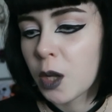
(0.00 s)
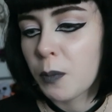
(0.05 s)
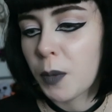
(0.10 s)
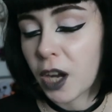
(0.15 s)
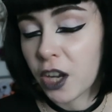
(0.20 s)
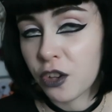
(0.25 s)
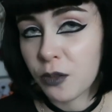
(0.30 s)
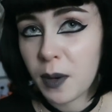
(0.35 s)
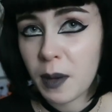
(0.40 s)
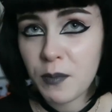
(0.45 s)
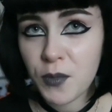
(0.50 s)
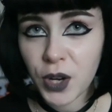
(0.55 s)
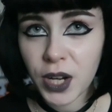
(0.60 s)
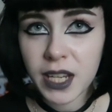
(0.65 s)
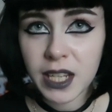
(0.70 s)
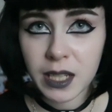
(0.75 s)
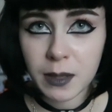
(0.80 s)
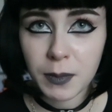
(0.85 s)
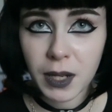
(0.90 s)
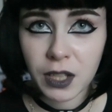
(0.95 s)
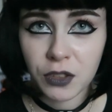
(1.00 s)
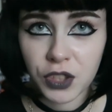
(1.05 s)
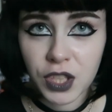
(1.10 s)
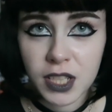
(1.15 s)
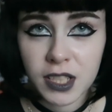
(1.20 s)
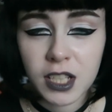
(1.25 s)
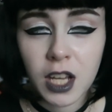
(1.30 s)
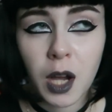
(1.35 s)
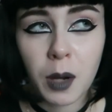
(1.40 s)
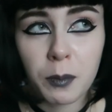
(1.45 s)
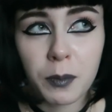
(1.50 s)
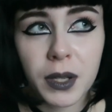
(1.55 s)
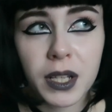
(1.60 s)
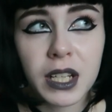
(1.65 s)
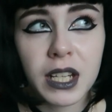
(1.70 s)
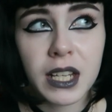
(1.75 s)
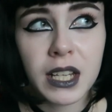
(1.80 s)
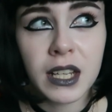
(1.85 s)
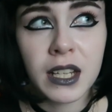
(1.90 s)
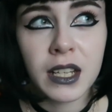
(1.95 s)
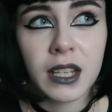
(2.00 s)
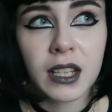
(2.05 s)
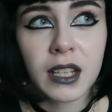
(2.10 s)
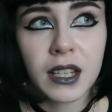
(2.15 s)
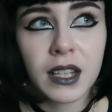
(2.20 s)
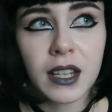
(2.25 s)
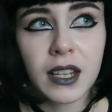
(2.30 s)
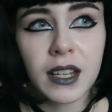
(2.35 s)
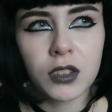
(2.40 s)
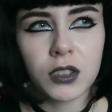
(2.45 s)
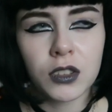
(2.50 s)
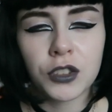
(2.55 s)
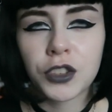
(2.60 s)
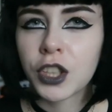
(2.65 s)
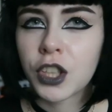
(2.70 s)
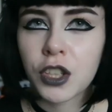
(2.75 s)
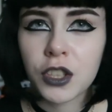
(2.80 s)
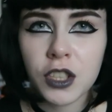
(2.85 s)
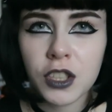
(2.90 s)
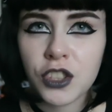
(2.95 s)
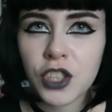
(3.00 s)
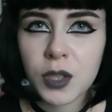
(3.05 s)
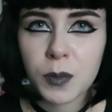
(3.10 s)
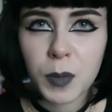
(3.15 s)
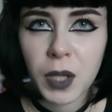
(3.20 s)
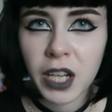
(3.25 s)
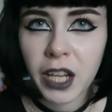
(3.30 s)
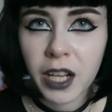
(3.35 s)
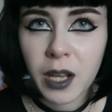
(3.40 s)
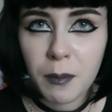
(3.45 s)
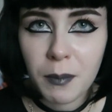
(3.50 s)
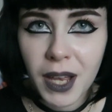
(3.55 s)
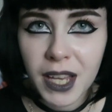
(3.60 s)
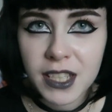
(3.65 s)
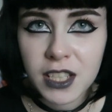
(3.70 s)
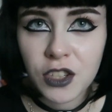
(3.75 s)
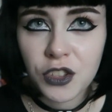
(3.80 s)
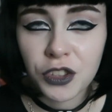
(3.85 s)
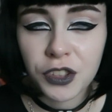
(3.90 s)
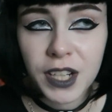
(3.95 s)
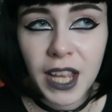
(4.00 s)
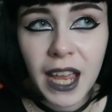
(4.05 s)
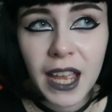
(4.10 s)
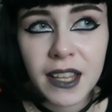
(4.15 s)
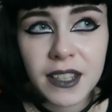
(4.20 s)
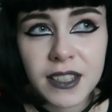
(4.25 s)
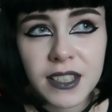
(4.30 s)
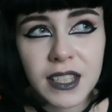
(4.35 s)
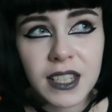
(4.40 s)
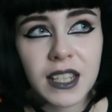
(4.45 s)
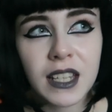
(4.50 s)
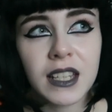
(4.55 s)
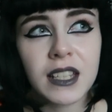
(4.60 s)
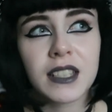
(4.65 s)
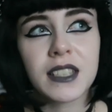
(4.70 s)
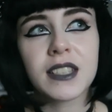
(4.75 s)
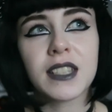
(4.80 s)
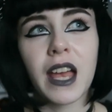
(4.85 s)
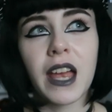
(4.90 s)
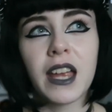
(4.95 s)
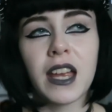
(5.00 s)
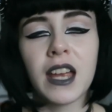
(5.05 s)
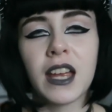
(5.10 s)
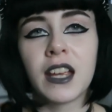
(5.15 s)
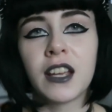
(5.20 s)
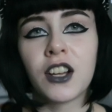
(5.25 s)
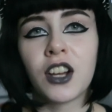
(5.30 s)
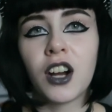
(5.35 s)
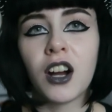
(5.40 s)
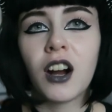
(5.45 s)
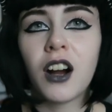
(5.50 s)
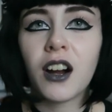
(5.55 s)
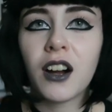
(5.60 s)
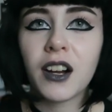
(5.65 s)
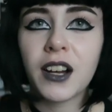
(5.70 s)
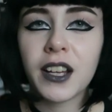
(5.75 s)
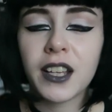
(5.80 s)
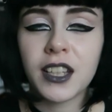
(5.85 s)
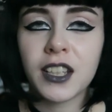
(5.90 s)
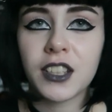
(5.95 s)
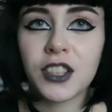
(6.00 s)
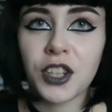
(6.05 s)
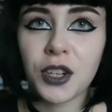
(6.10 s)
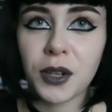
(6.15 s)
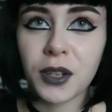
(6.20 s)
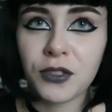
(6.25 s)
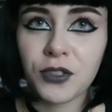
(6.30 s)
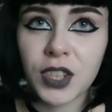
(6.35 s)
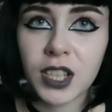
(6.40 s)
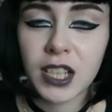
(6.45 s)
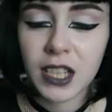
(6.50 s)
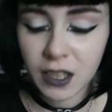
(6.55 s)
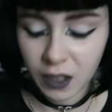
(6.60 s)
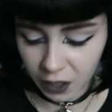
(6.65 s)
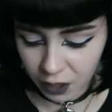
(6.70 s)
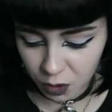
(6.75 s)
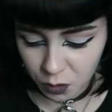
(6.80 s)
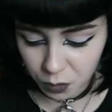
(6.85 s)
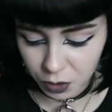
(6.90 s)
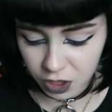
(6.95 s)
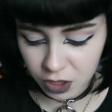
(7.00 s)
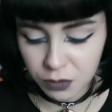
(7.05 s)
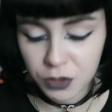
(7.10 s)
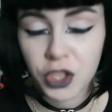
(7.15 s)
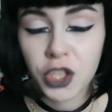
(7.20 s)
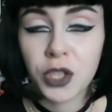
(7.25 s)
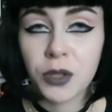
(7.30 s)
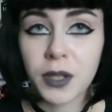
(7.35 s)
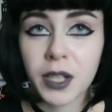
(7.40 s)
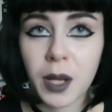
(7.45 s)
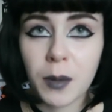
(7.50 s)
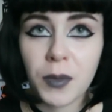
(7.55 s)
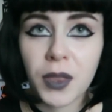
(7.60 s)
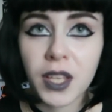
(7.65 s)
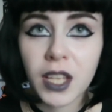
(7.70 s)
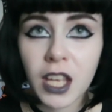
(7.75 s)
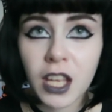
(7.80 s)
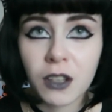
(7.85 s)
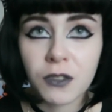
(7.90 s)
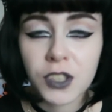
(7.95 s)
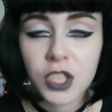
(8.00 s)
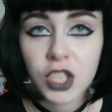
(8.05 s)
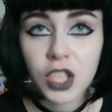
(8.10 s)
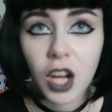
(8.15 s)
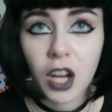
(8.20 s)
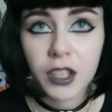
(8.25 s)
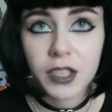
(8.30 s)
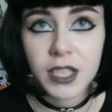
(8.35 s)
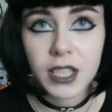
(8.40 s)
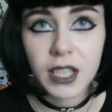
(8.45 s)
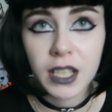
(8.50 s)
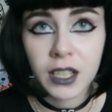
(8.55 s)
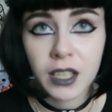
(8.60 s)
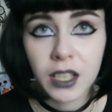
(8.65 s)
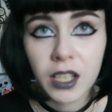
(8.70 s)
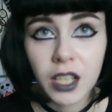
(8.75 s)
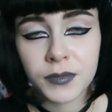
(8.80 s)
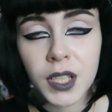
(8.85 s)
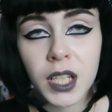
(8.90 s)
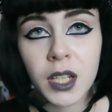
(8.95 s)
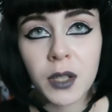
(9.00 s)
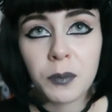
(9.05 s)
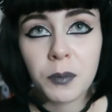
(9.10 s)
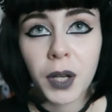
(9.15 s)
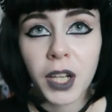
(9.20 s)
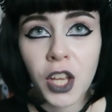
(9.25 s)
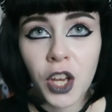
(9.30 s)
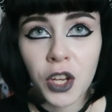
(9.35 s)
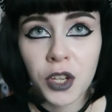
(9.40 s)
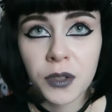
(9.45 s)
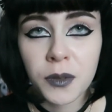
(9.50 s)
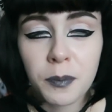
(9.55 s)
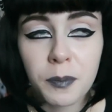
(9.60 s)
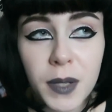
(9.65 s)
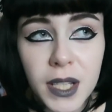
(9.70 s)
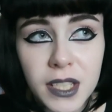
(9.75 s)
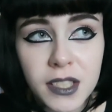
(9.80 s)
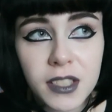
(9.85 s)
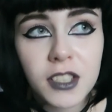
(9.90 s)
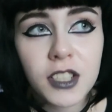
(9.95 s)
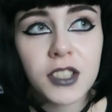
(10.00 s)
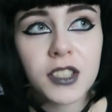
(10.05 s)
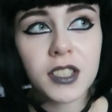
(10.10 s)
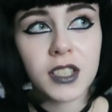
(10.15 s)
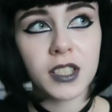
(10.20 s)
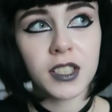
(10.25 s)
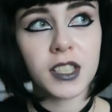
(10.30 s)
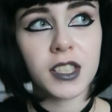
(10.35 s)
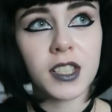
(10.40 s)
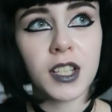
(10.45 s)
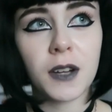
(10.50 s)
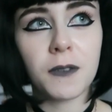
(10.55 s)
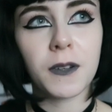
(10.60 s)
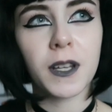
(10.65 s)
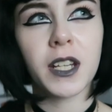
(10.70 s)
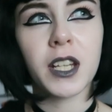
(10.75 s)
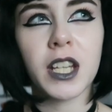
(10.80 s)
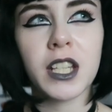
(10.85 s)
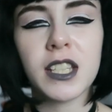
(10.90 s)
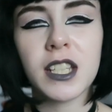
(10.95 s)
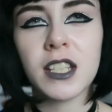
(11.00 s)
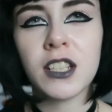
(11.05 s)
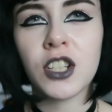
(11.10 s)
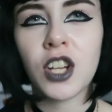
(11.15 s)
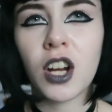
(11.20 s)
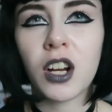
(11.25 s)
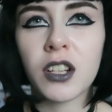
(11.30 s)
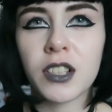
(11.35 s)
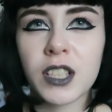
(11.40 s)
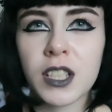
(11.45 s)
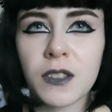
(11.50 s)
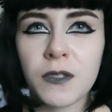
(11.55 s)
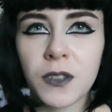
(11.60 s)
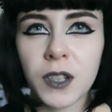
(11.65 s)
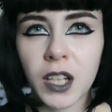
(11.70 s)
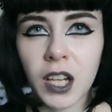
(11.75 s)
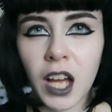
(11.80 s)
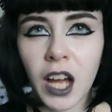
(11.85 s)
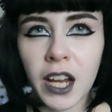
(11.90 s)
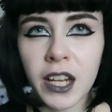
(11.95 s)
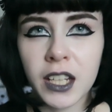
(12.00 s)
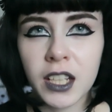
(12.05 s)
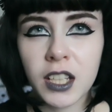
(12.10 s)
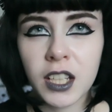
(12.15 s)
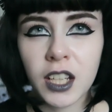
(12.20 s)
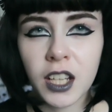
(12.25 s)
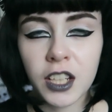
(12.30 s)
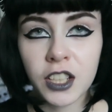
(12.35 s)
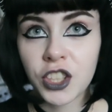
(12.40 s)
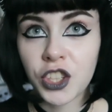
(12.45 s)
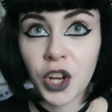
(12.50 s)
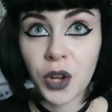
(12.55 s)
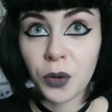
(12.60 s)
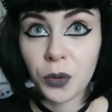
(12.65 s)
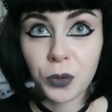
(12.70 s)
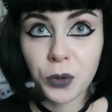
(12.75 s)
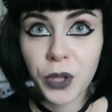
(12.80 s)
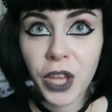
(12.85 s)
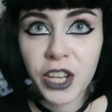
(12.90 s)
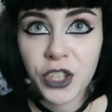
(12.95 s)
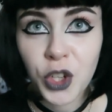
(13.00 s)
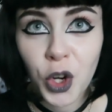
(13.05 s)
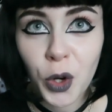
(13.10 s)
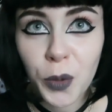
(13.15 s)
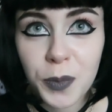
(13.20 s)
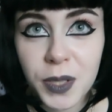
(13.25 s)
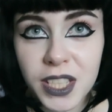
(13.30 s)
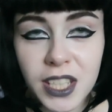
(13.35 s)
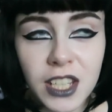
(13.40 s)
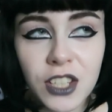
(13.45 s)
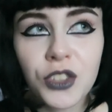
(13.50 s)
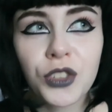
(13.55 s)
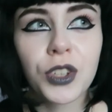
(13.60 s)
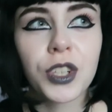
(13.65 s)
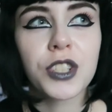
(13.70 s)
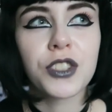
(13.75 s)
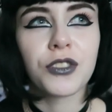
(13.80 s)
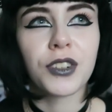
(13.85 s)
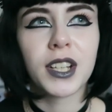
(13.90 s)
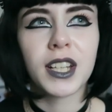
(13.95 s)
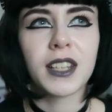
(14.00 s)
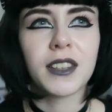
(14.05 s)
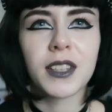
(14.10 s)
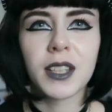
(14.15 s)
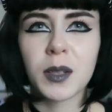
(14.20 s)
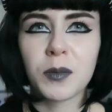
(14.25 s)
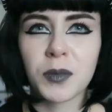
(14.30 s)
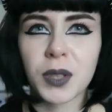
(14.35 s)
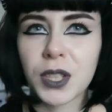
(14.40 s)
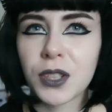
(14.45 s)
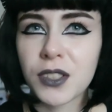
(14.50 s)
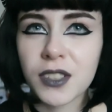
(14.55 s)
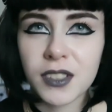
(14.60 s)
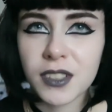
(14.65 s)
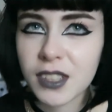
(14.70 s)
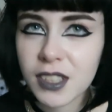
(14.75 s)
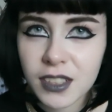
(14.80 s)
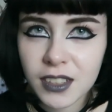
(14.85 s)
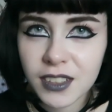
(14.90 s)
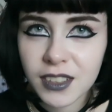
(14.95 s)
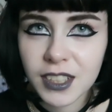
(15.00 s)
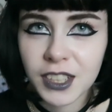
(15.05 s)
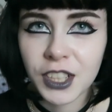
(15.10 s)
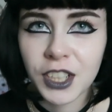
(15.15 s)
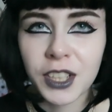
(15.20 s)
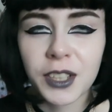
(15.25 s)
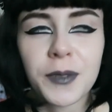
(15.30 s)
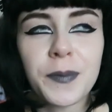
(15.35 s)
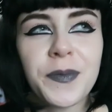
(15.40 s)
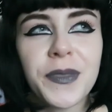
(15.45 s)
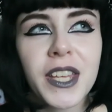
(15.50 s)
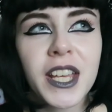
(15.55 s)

but I remember I emailed this company, or it could have just been like a message on Etsy saying, hi, you know, I really like what you do and I'm thinking of starting my own business and stuff. And I didn't ask for like, you know, all their top secrets or anything, because, you know,